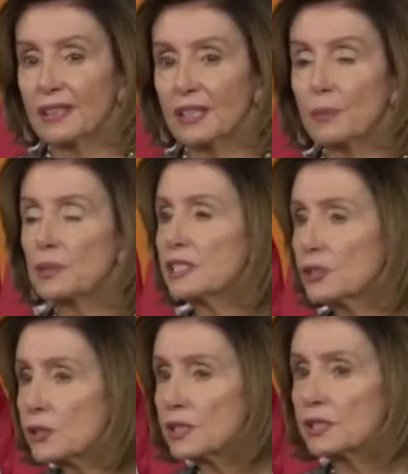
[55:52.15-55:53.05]
It was
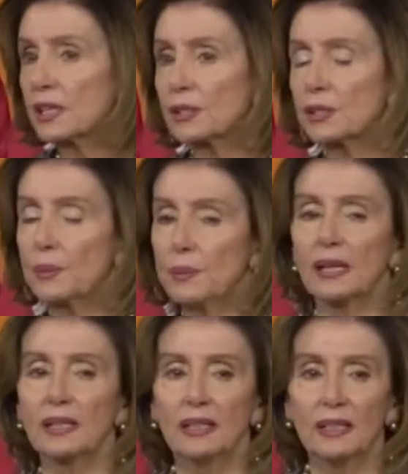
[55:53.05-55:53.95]
interesting to
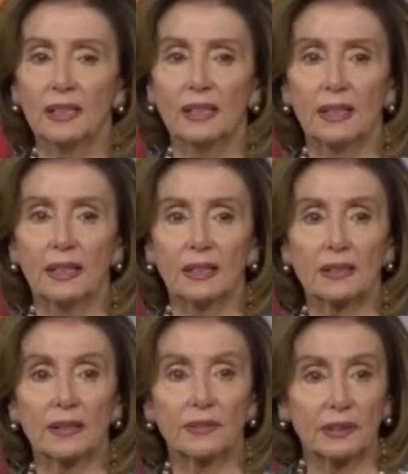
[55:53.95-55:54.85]
me
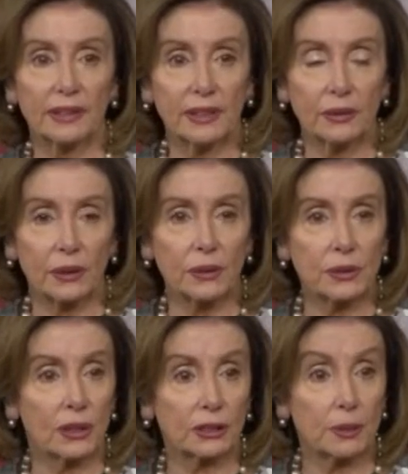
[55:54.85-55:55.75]
that the leader
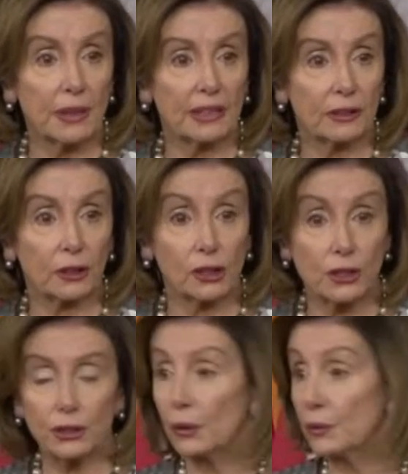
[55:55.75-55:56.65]
talked about the
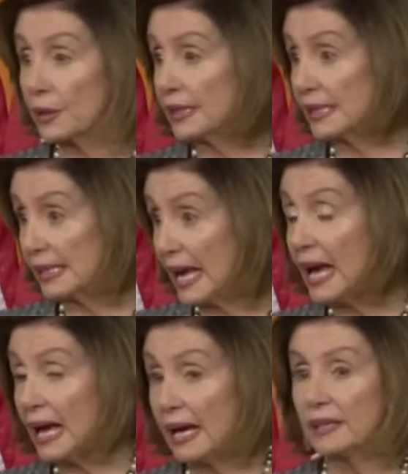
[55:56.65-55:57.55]
concern that he
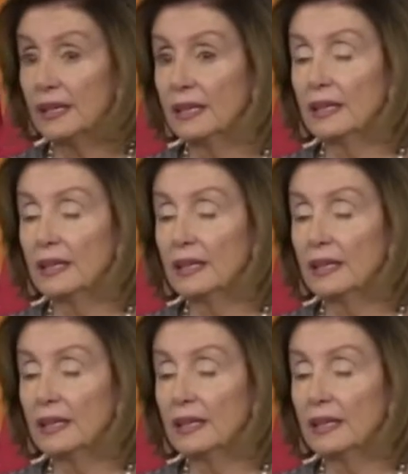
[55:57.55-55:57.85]
had,